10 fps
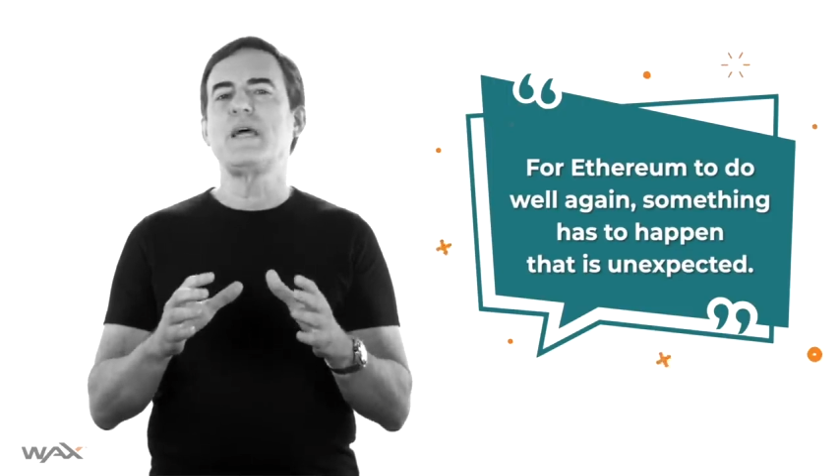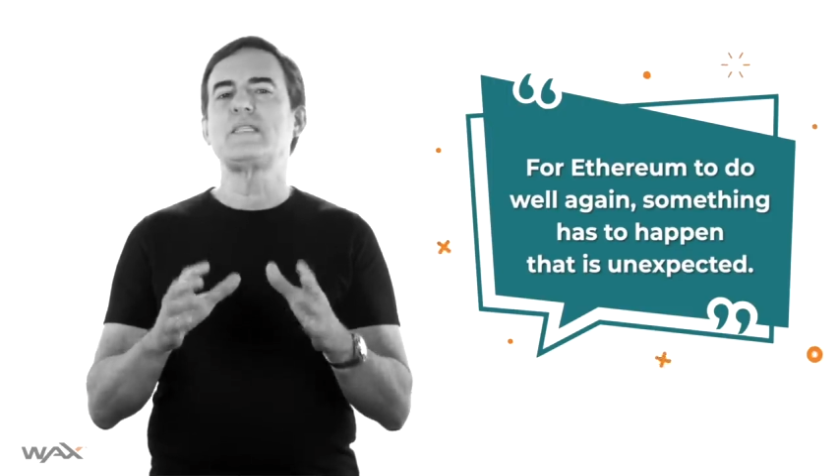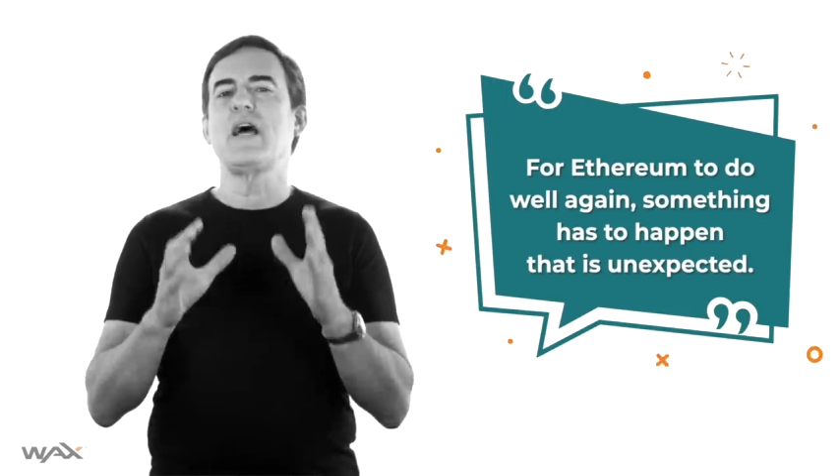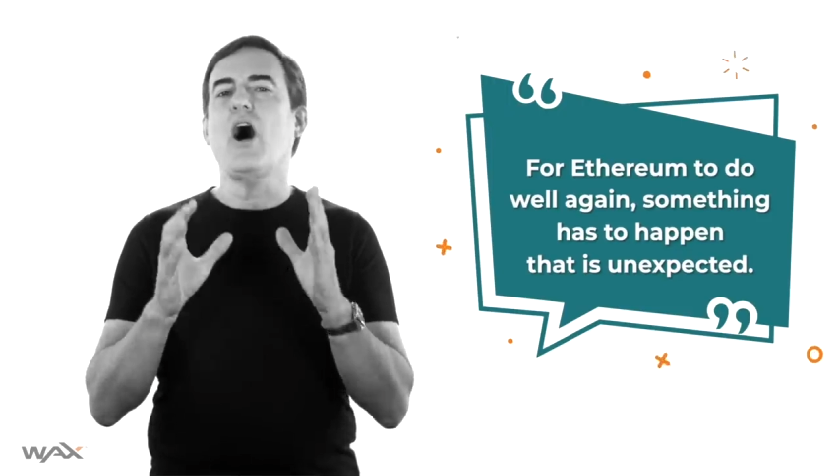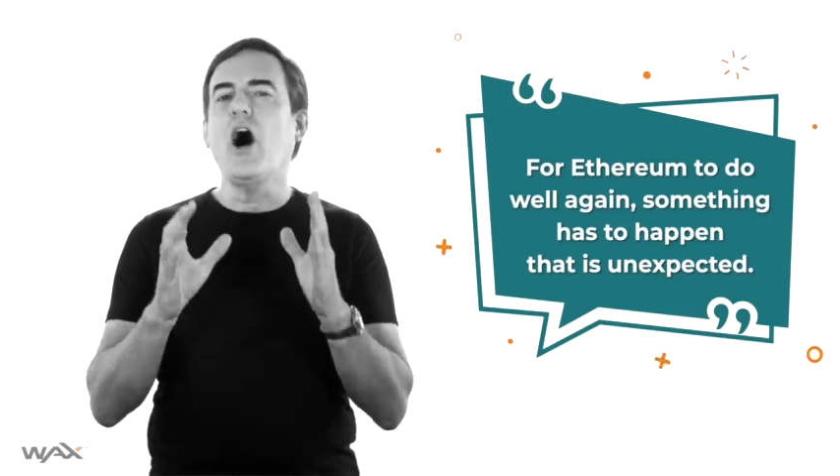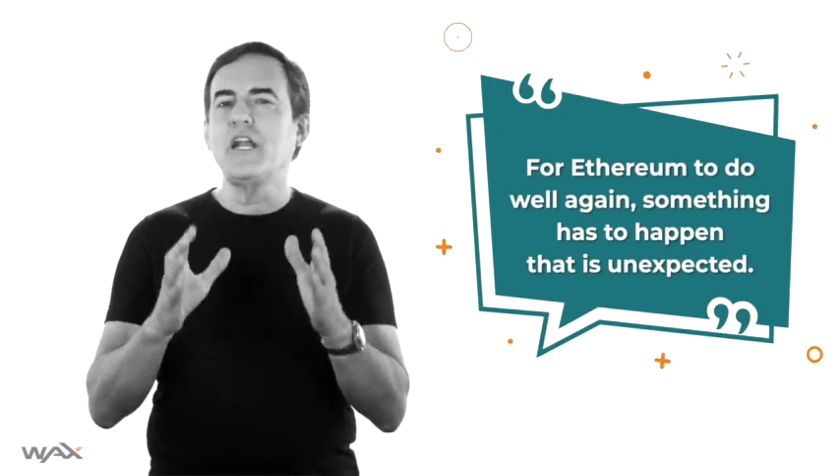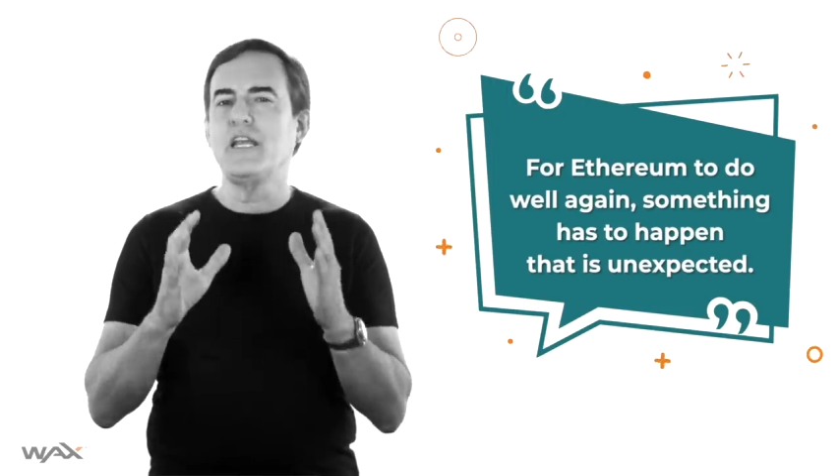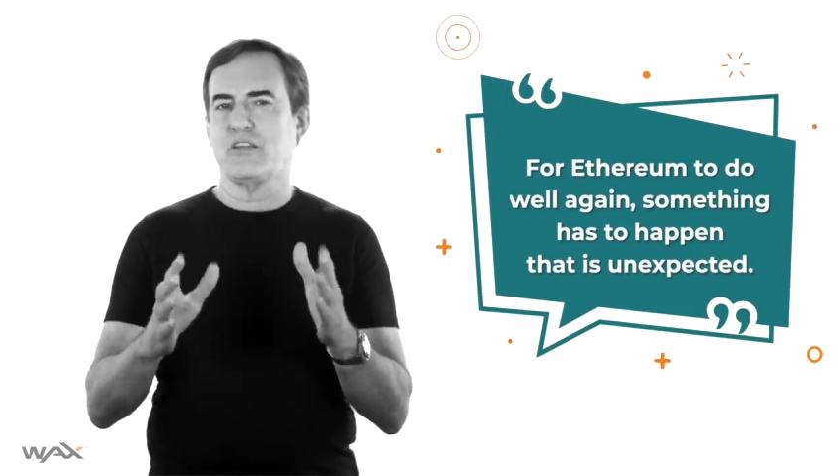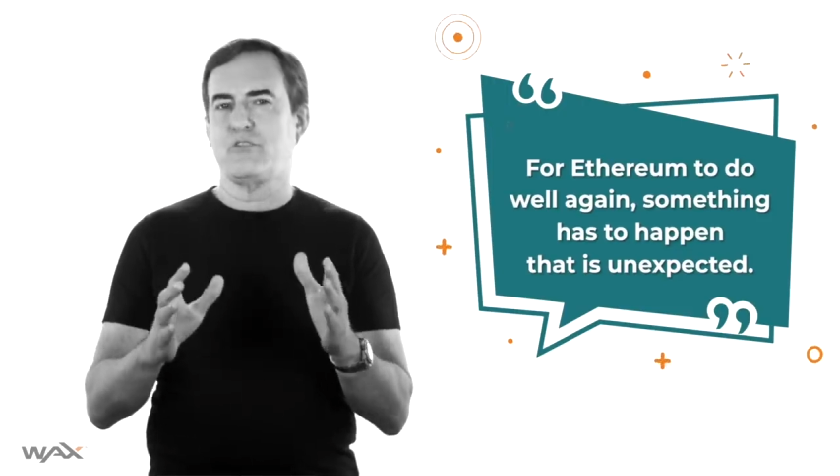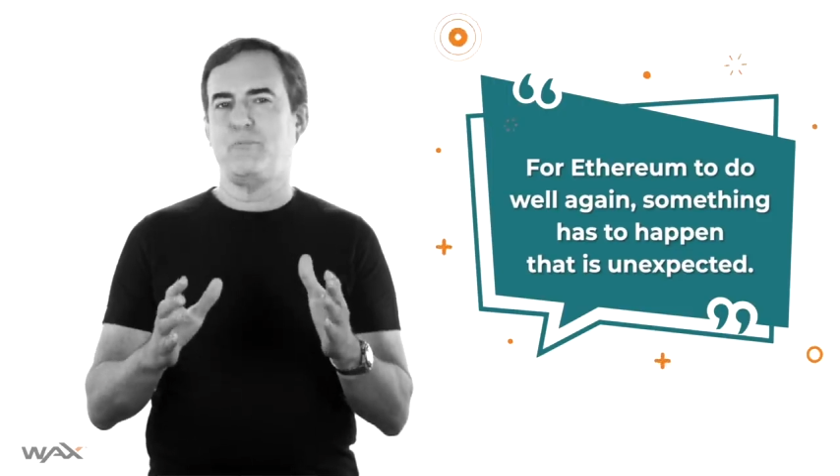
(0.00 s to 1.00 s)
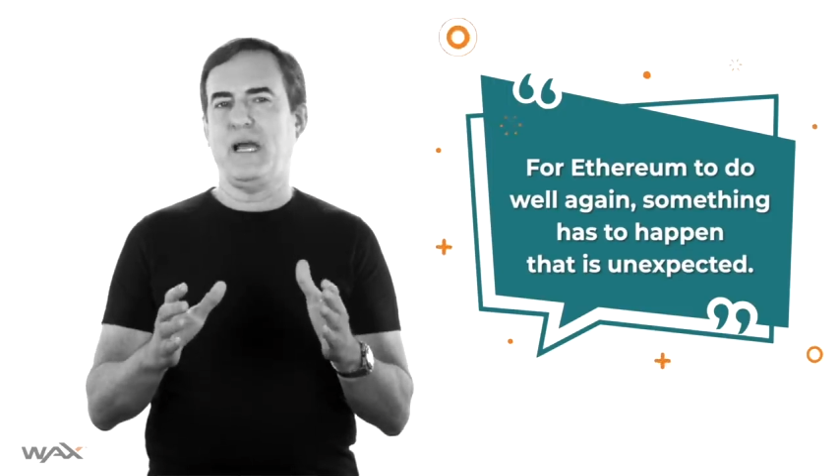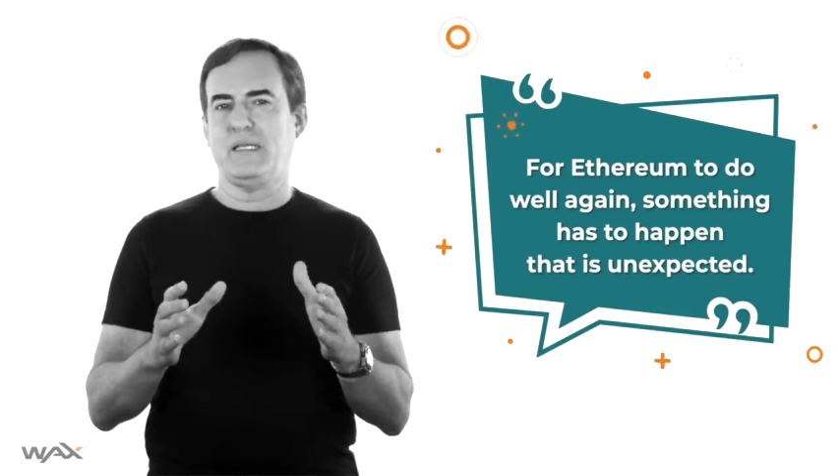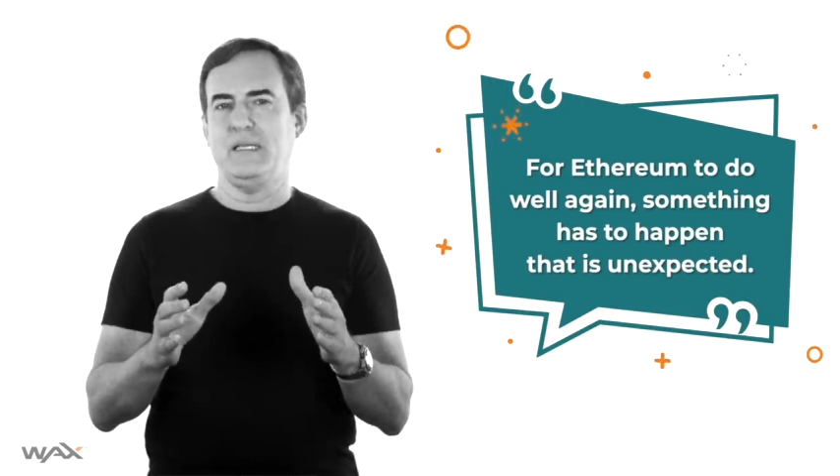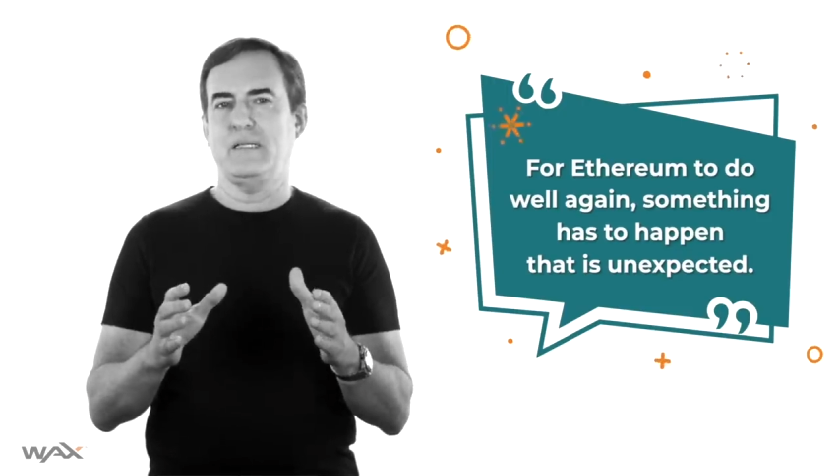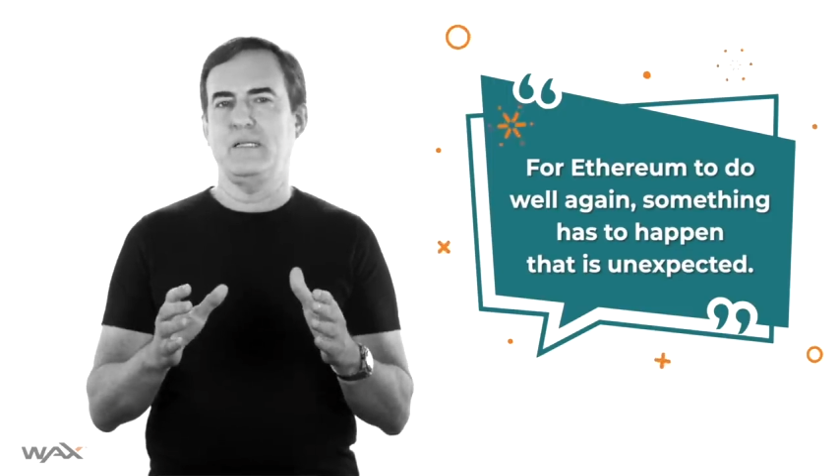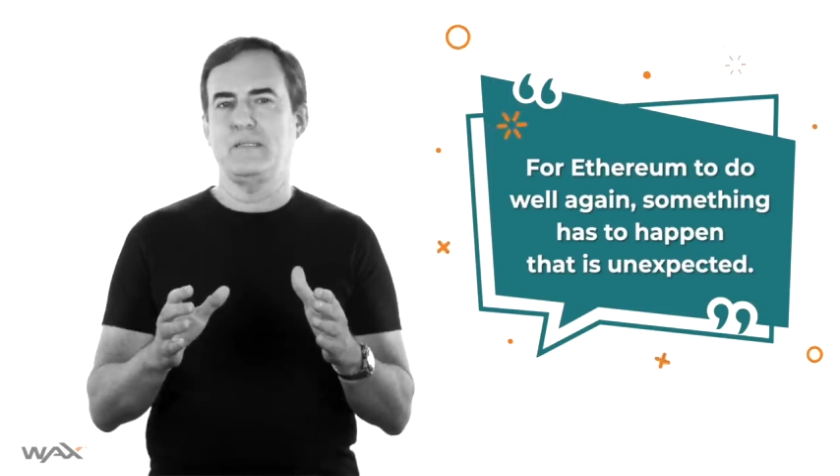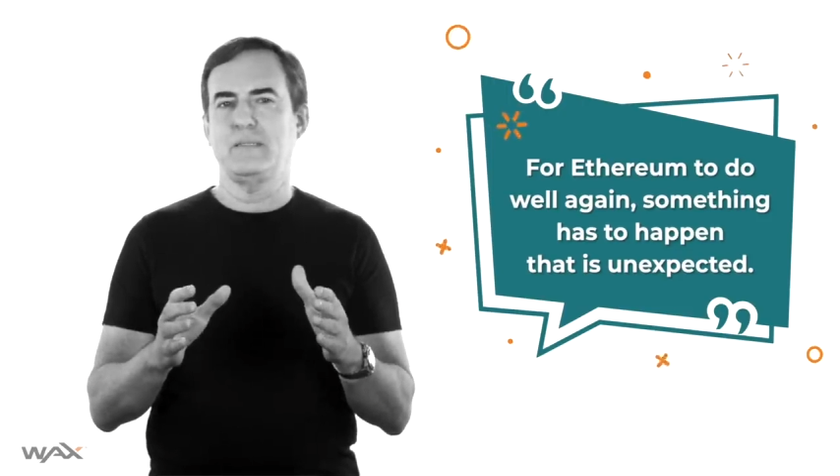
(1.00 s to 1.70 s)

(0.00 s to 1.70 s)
that's unexpected.